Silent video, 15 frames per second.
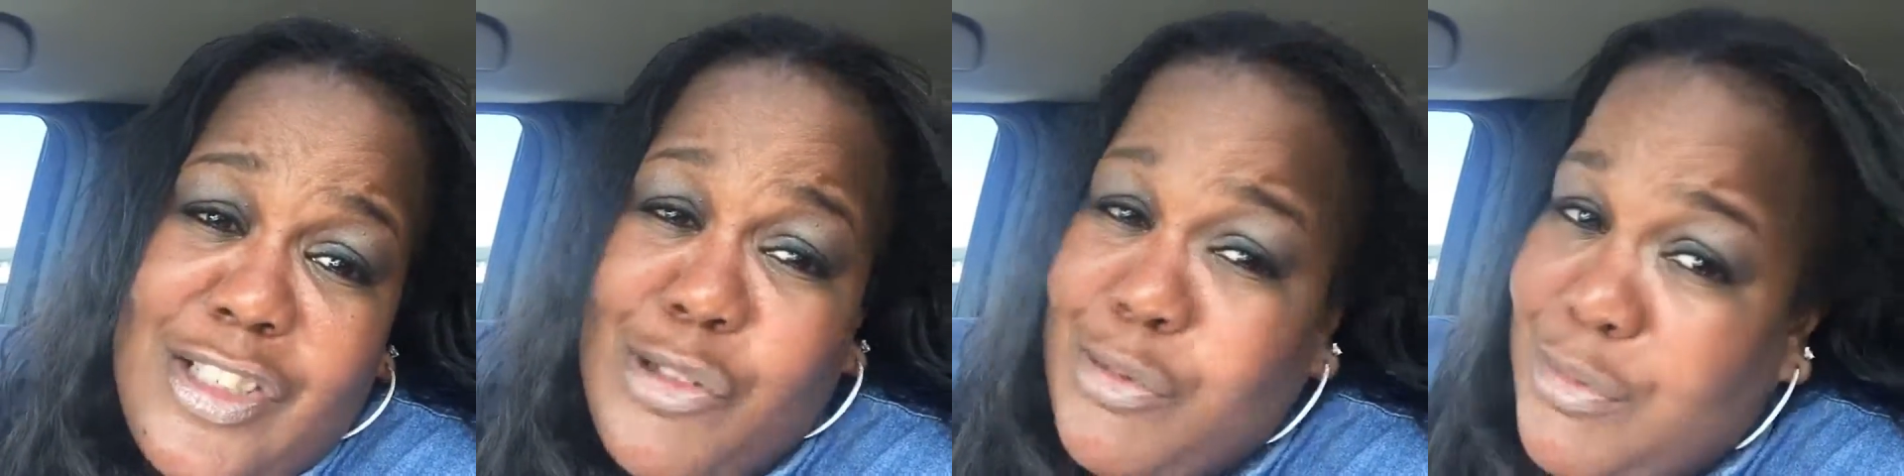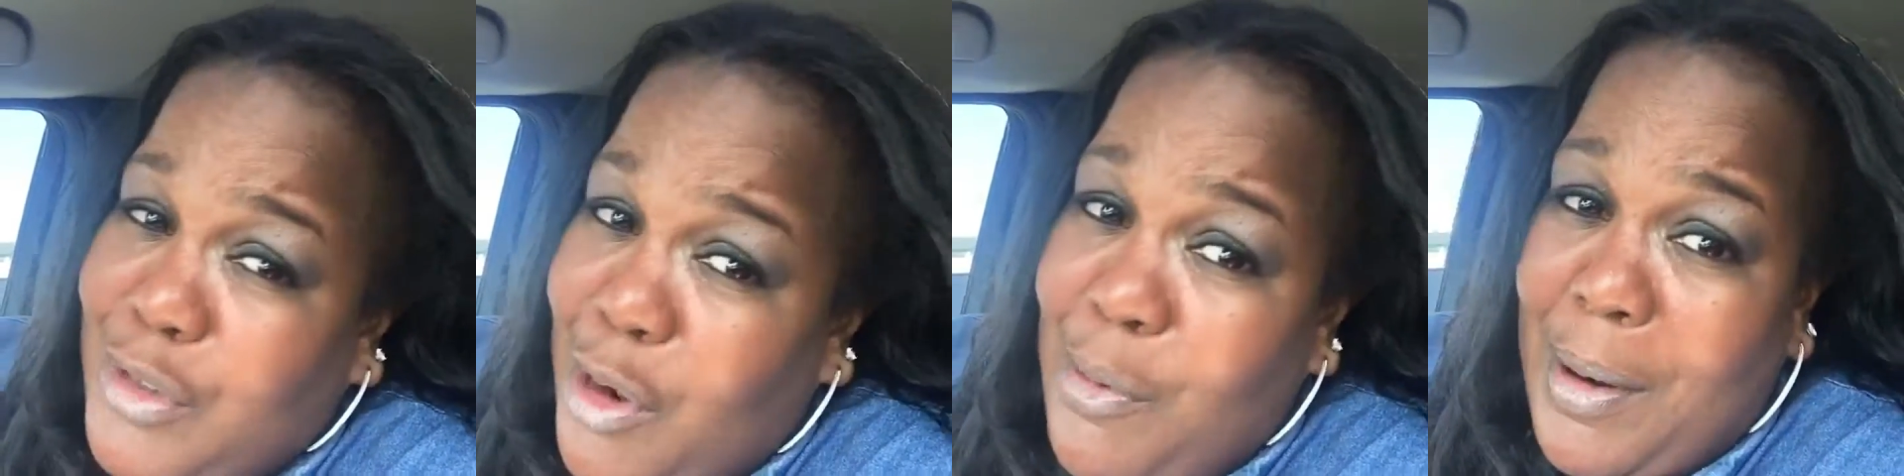You
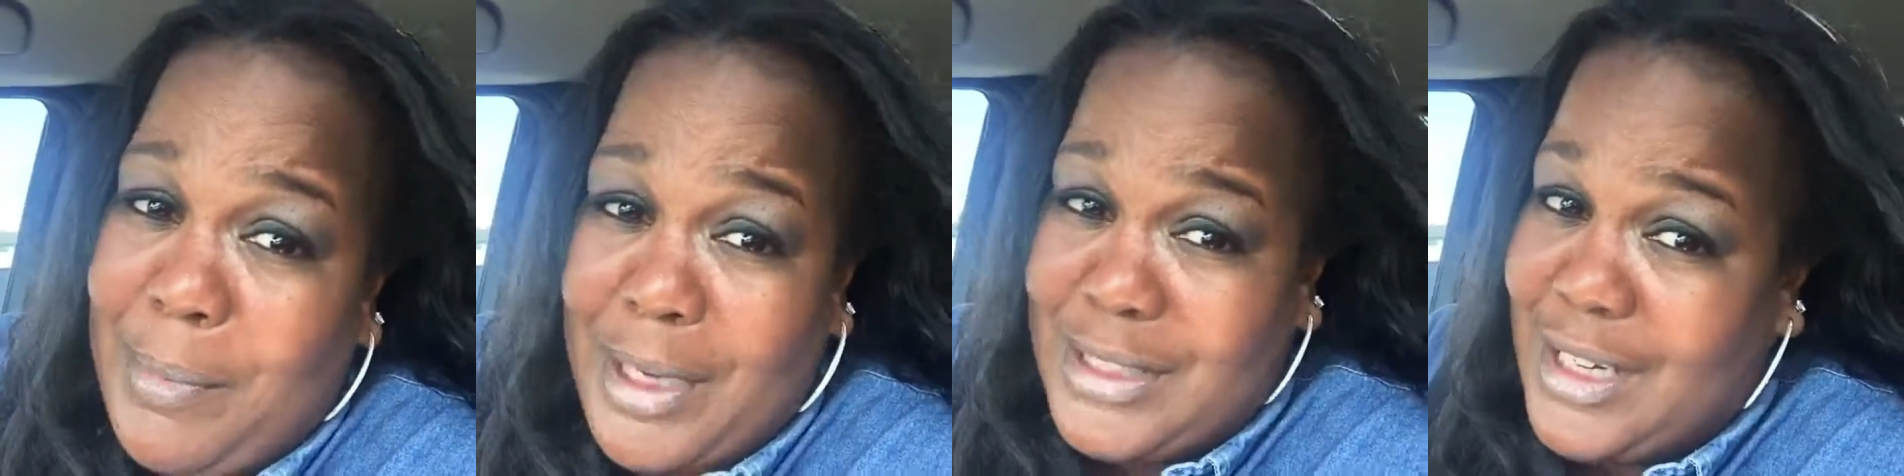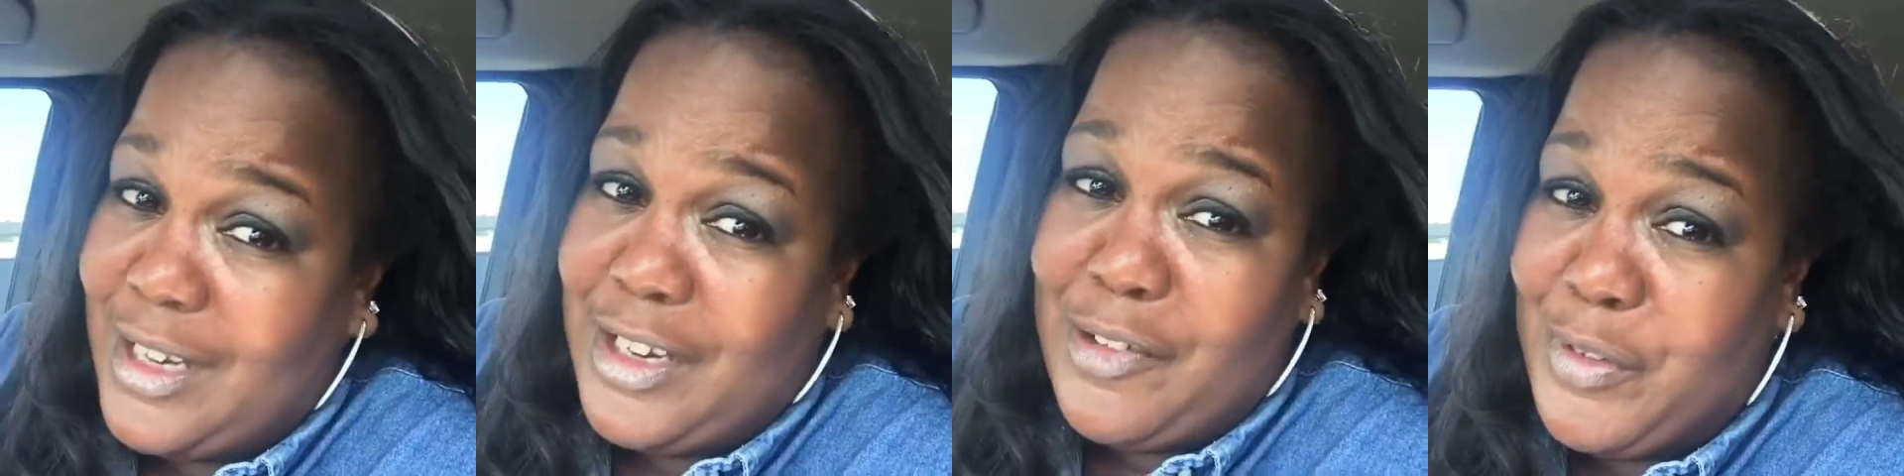know how much
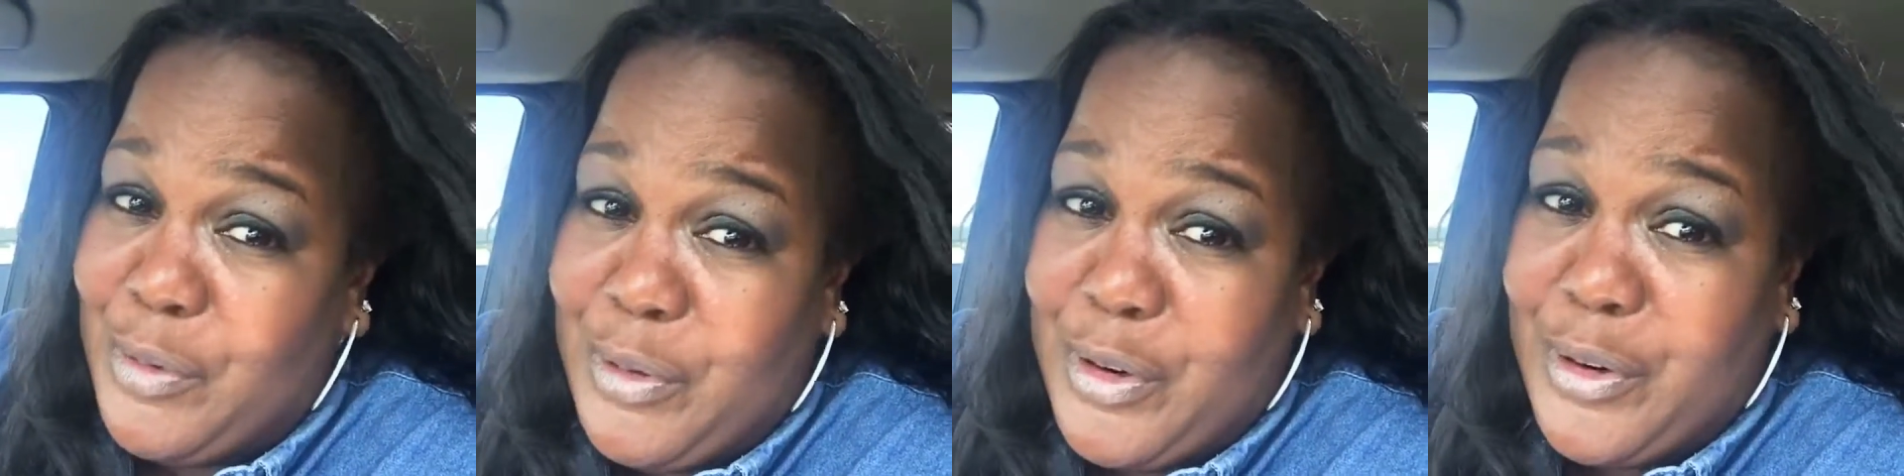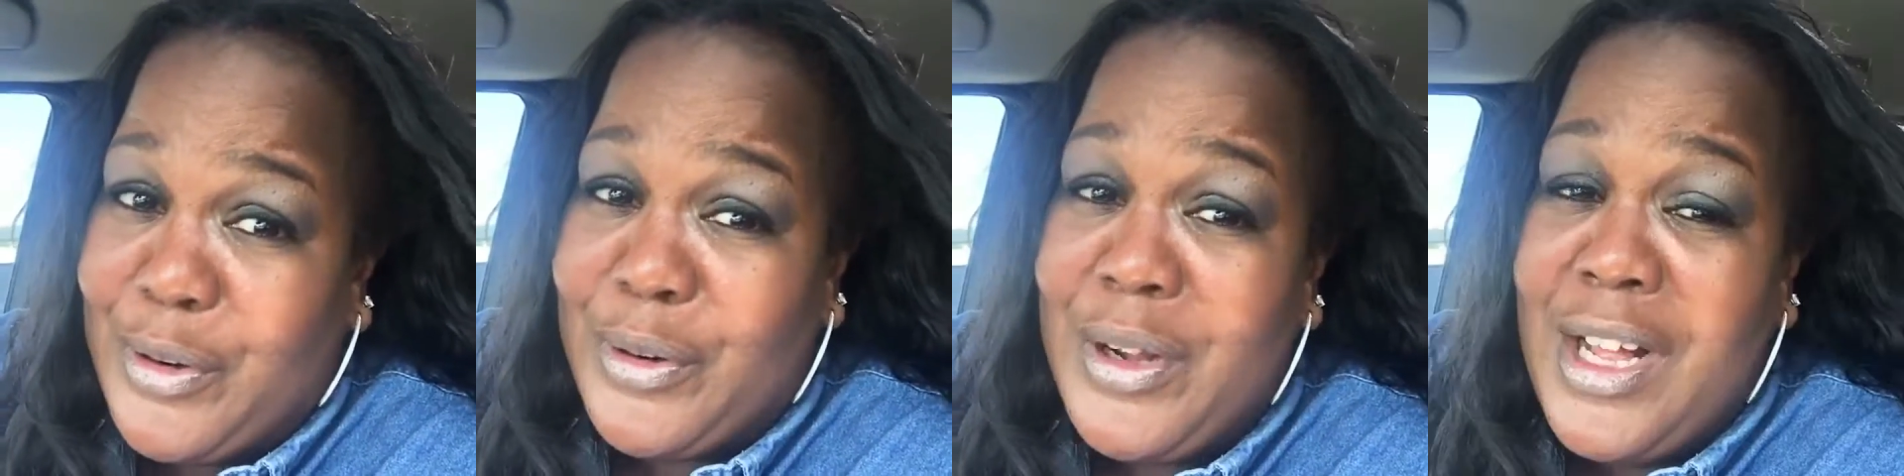I love you,
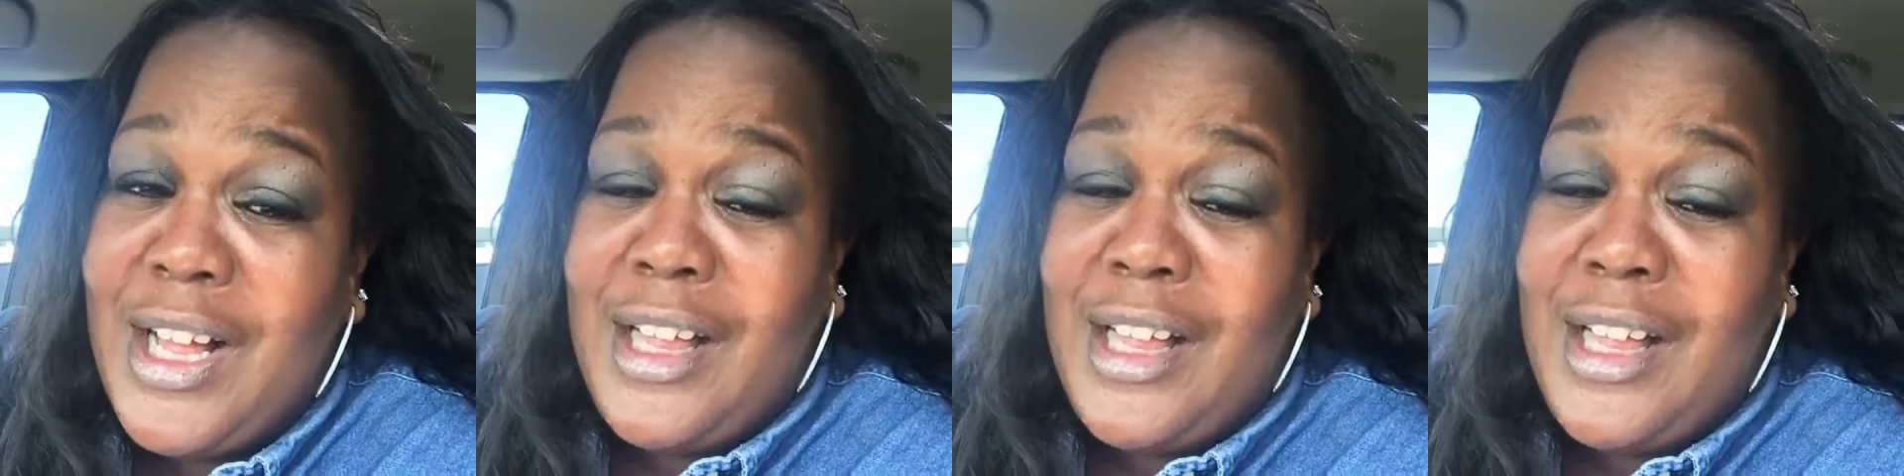girl.